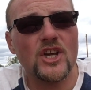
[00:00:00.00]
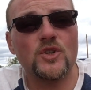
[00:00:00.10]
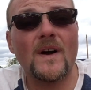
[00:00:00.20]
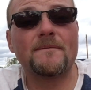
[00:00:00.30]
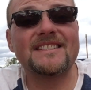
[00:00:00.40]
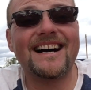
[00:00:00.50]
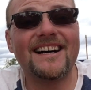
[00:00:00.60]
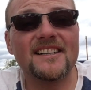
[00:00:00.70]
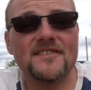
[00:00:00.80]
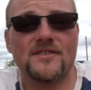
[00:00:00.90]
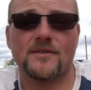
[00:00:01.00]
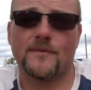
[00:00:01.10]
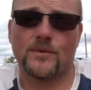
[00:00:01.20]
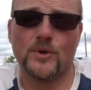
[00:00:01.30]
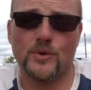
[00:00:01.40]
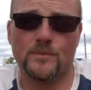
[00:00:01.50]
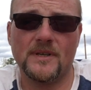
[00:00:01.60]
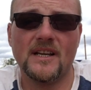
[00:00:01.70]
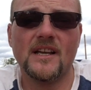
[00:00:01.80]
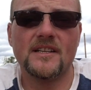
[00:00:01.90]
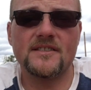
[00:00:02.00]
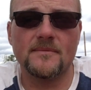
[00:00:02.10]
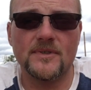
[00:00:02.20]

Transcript: you have tons of room to